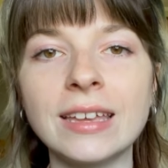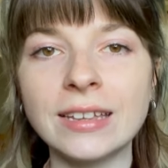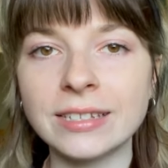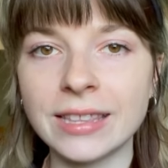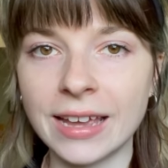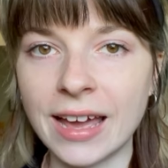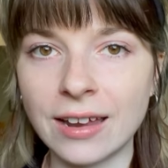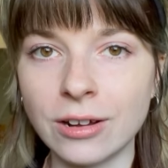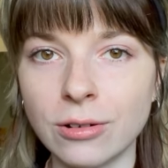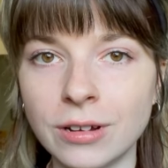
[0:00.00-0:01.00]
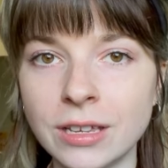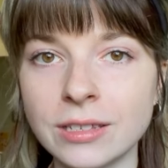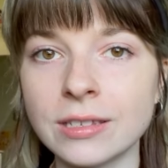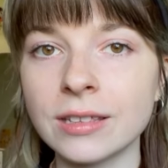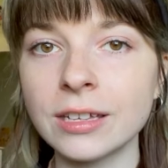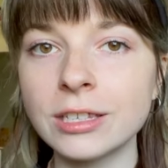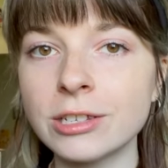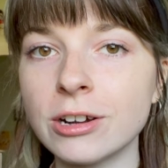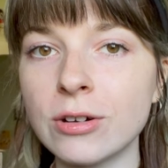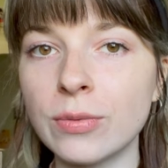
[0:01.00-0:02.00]
into the categories, let's
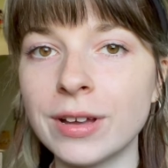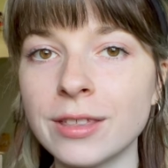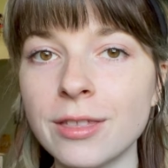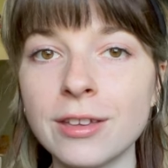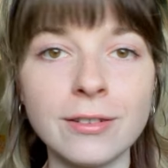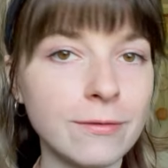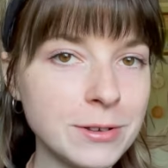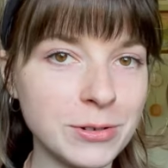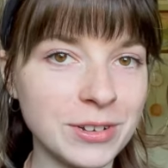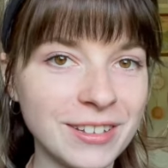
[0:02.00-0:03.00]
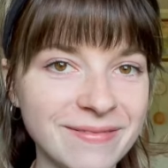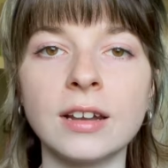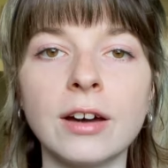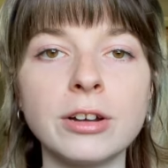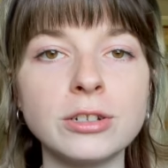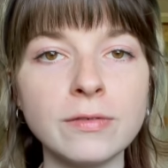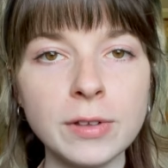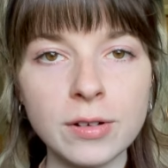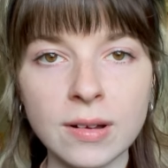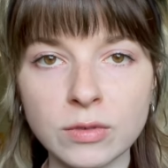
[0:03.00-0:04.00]
start with food. Now I don't feel
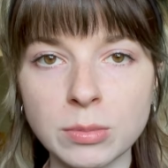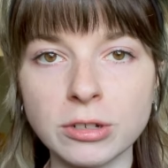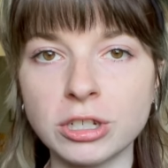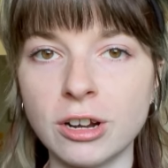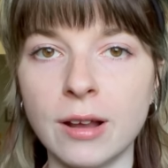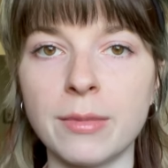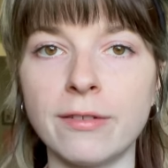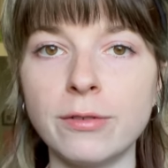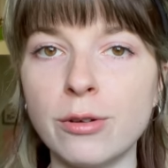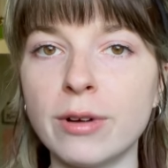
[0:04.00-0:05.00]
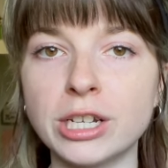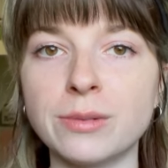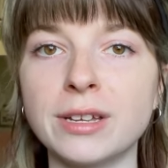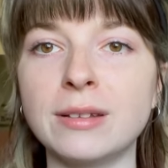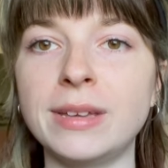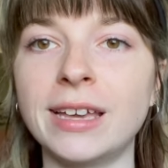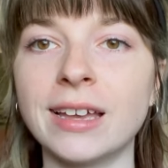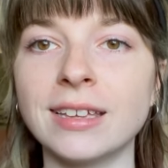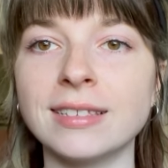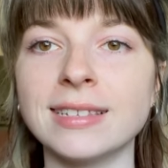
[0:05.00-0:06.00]
comfortable sharing my food regimen
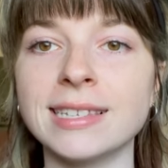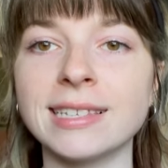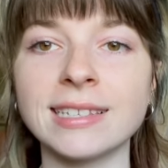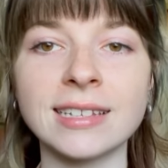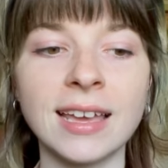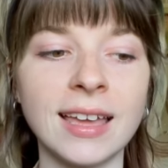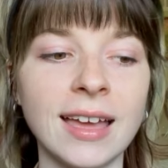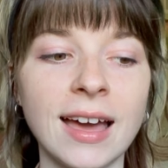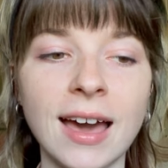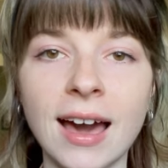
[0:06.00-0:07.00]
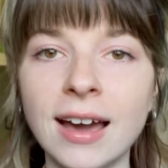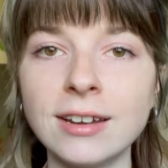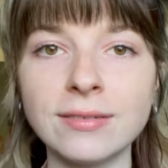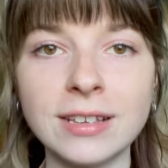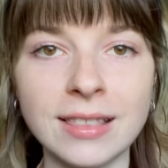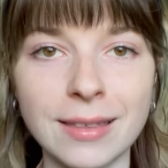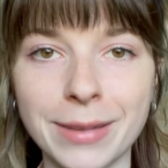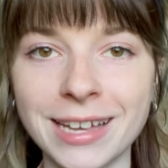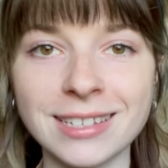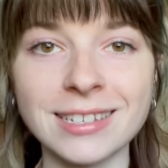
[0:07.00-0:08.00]
because I don't eat the
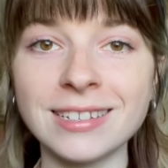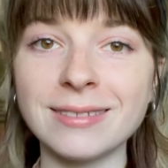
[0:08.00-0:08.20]
best,